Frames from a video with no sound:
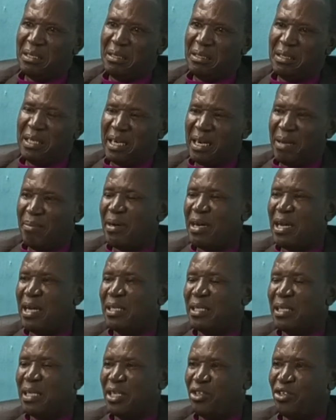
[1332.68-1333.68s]
the
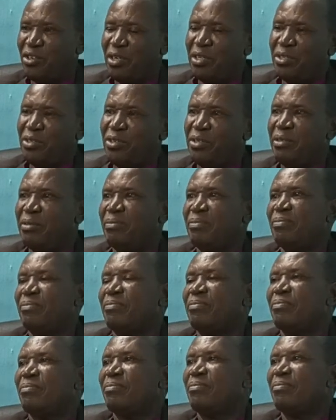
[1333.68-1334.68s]
remnant, the church,
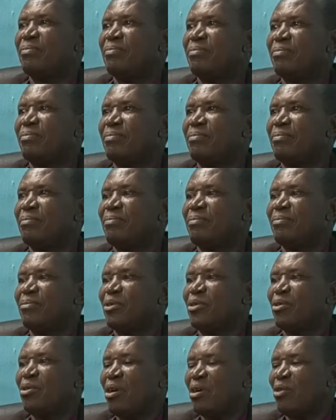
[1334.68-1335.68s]

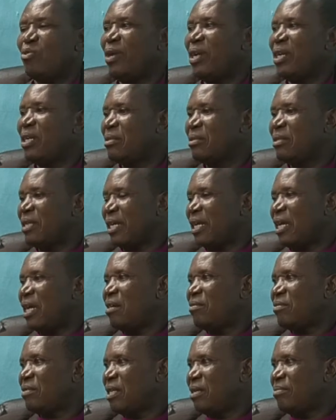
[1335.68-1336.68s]
God will take
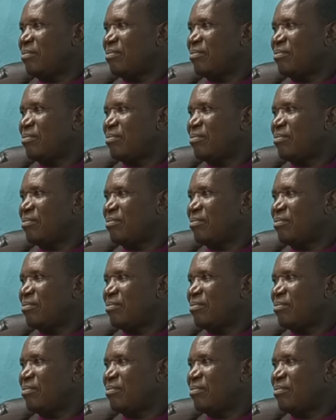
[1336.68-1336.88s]
care of them.